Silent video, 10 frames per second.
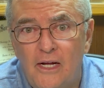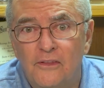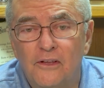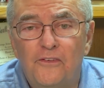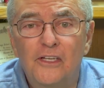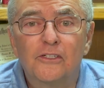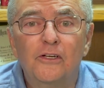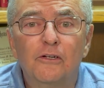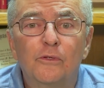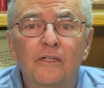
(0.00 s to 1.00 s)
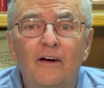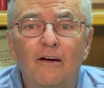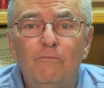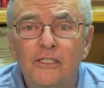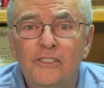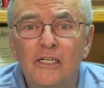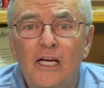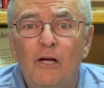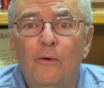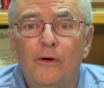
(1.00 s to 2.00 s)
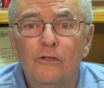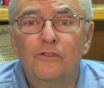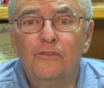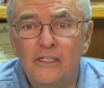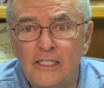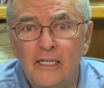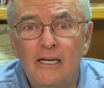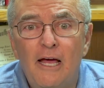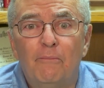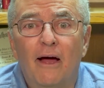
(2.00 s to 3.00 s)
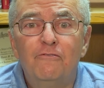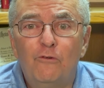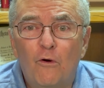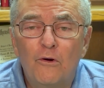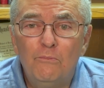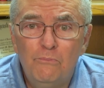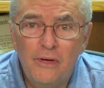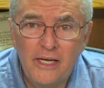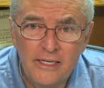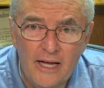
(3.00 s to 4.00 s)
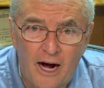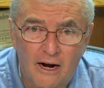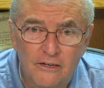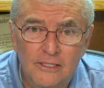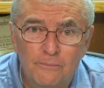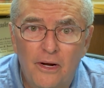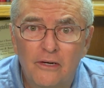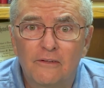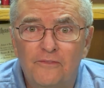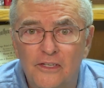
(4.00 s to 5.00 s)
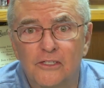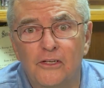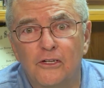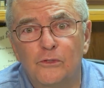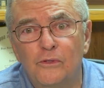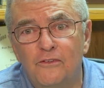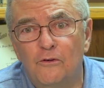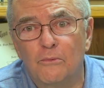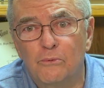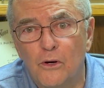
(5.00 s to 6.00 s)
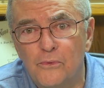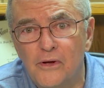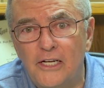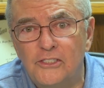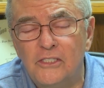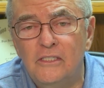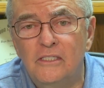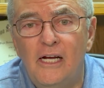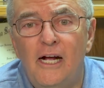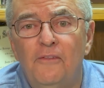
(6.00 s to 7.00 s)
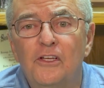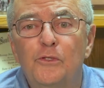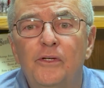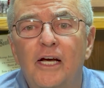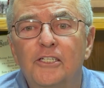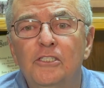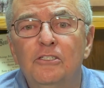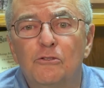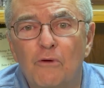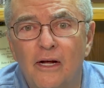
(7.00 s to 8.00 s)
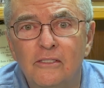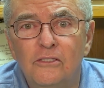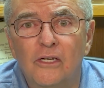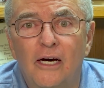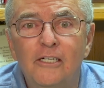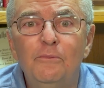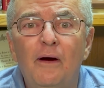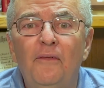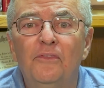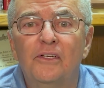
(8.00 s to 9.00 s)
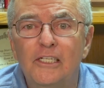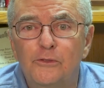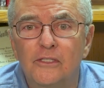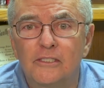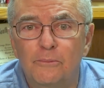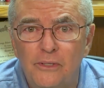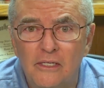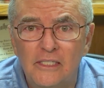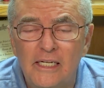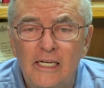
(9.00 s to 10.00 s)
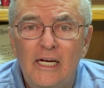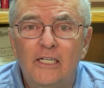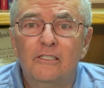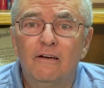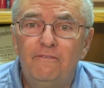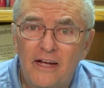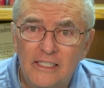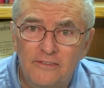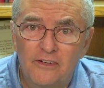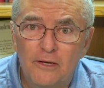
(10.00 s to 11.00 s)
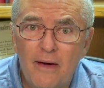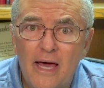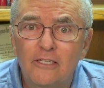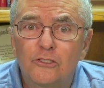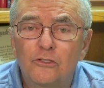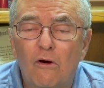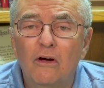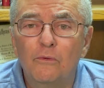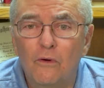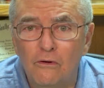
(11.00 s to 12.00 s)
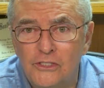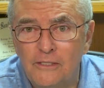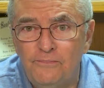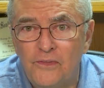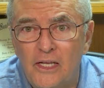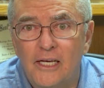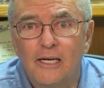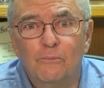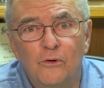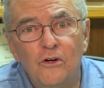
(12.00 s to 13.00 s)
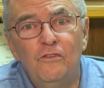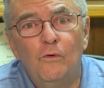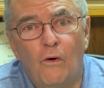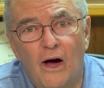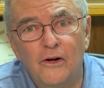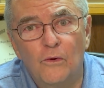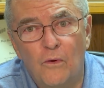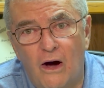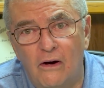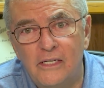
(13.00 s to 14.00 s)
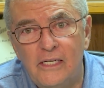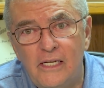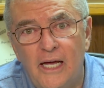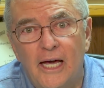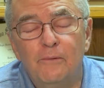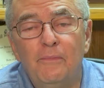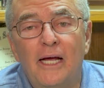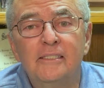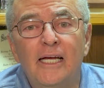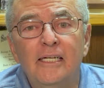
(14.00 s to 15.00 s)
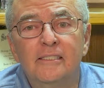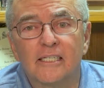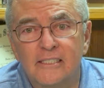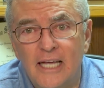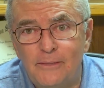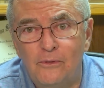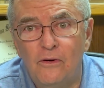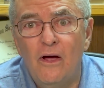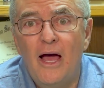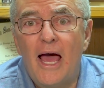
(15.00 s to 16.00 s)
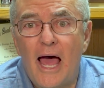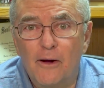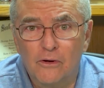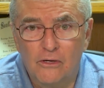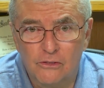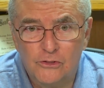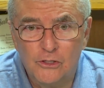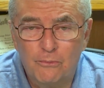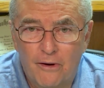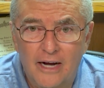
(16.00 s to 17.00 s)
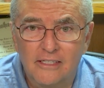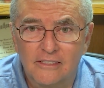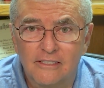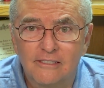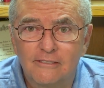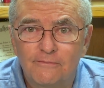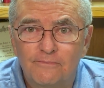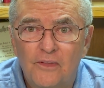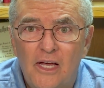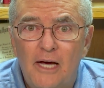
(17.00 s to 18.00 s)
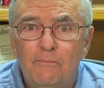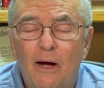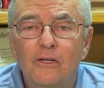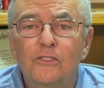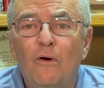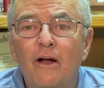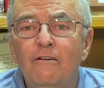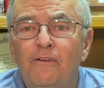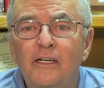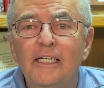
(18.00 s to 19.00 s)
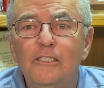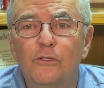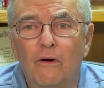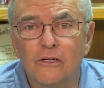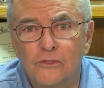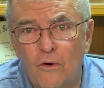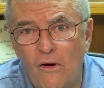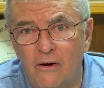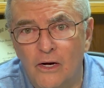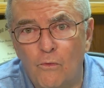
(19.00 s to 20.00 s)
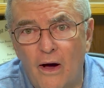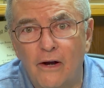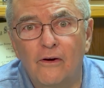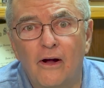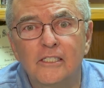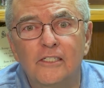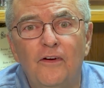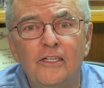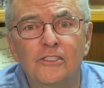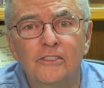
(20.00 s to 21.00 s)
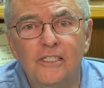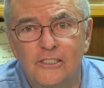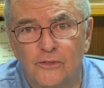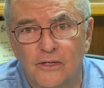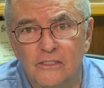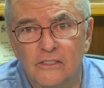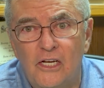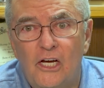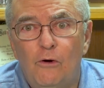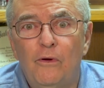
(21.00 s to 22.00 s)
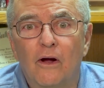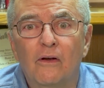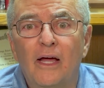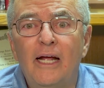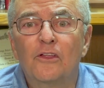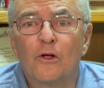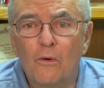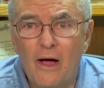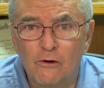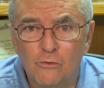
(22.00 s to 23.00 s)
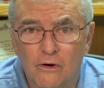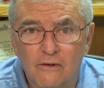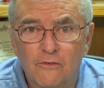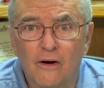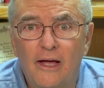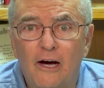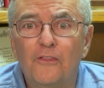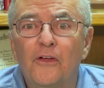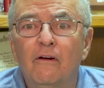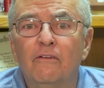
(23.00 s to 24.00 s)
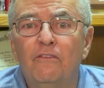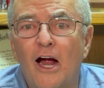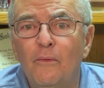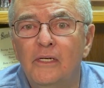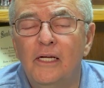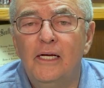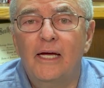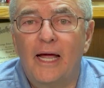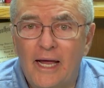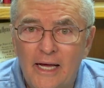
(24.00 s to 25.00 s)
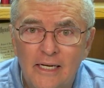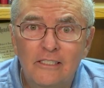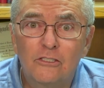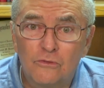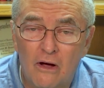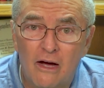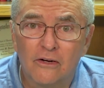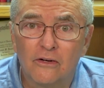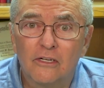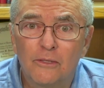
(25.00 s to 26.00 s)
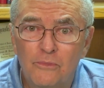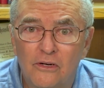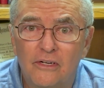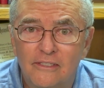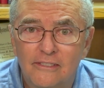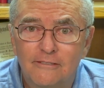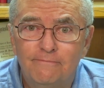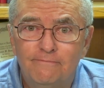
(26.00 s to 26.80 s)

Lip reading: The fiscal year 25 budget reduced funding by $4 million compared to fiscal year 24 appropriations. This reduction threatens to undermine the district's ability to effectively manage soil erosion, improve water quality, and maintain sustainable agricultural practices. By restoring funding to our soil and water conservation districts, we are laying the groundwork for a healthier environment and stronger communities.